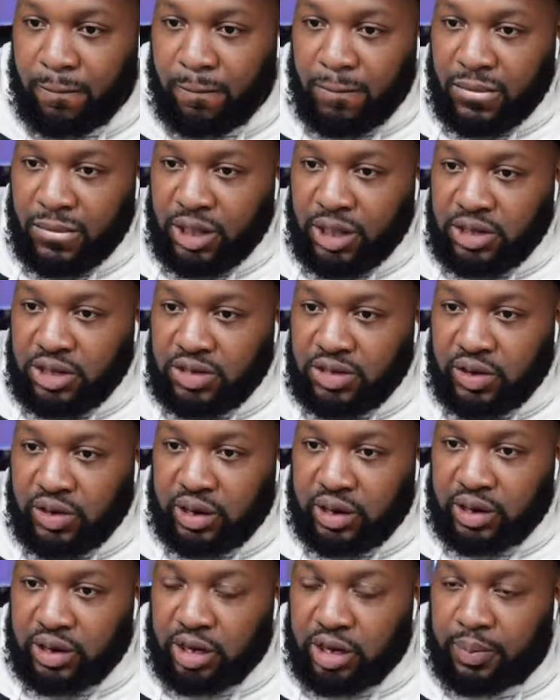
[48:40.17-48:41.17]
These are
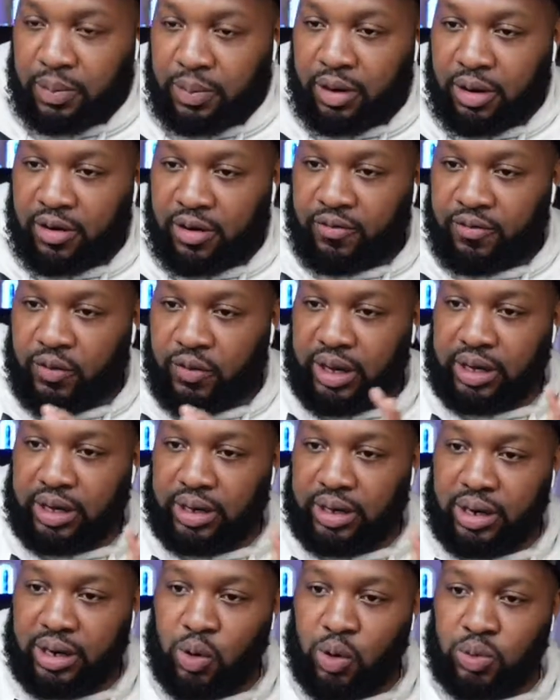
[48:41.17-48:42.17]
all up in my freaking
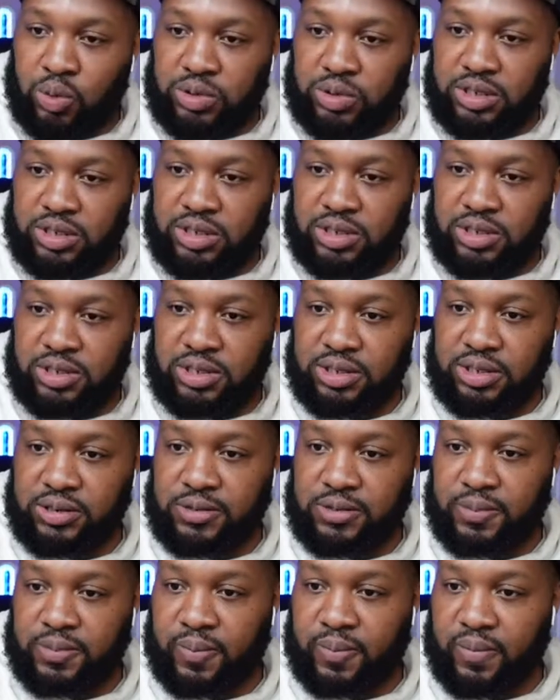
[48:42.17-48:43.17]
notes.
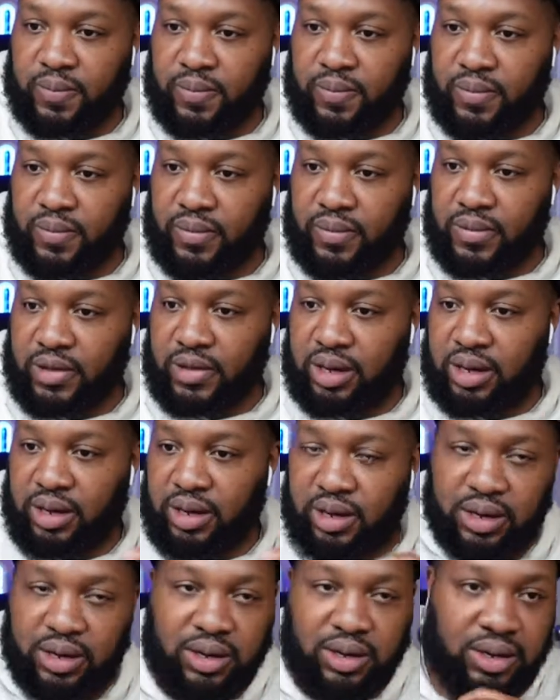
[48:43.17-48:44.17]

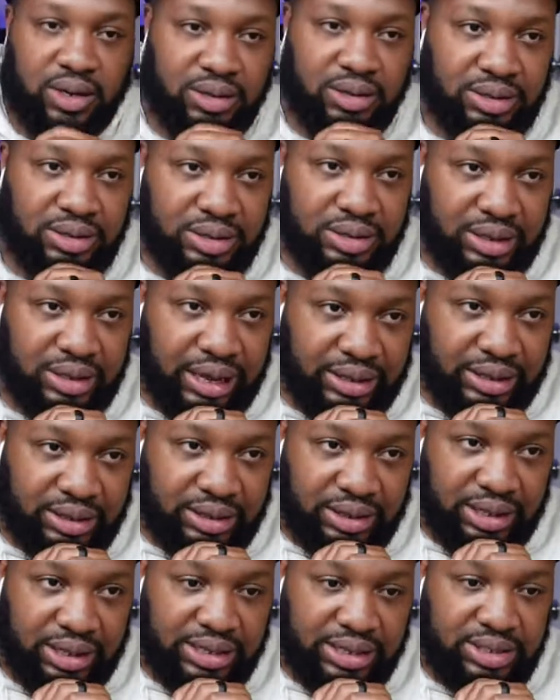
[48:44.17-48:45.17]

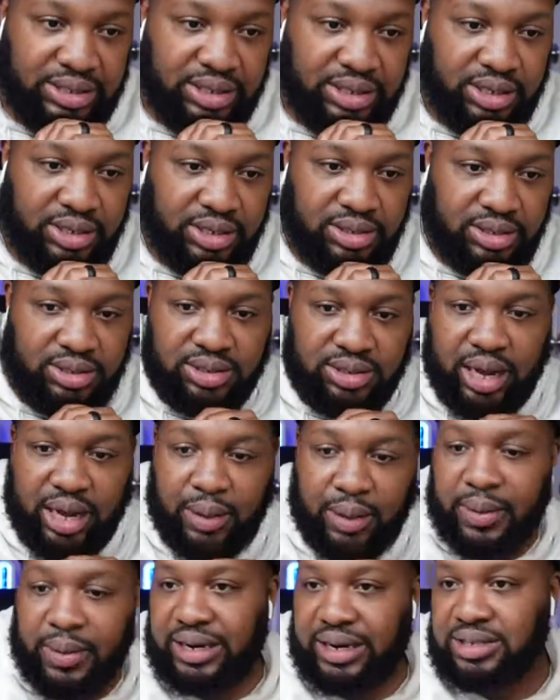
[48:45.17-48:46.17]
That's it. I
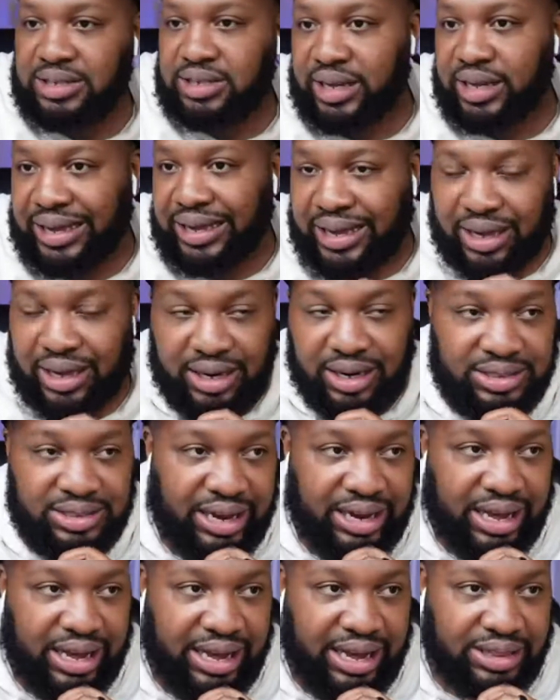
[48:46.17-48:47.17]
made it to the end. It's
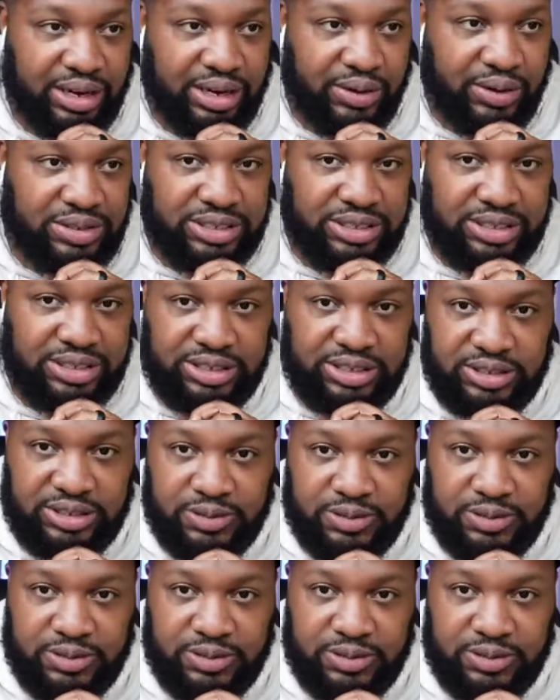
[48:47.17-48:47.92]
9:13.